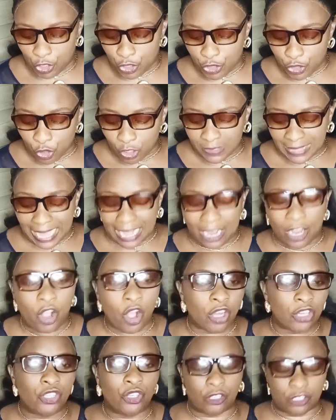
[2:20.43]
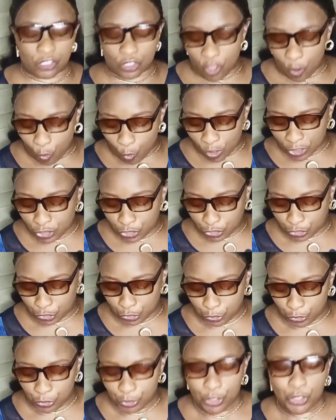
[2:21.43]
know that God does not want
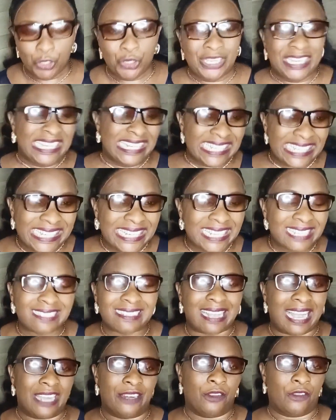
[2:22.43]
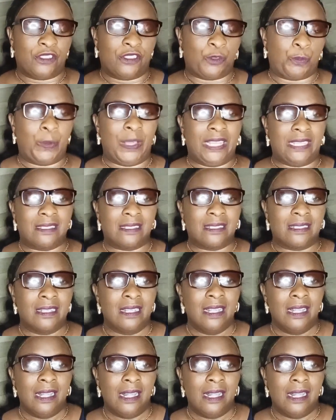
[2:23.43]
you in this kind of space.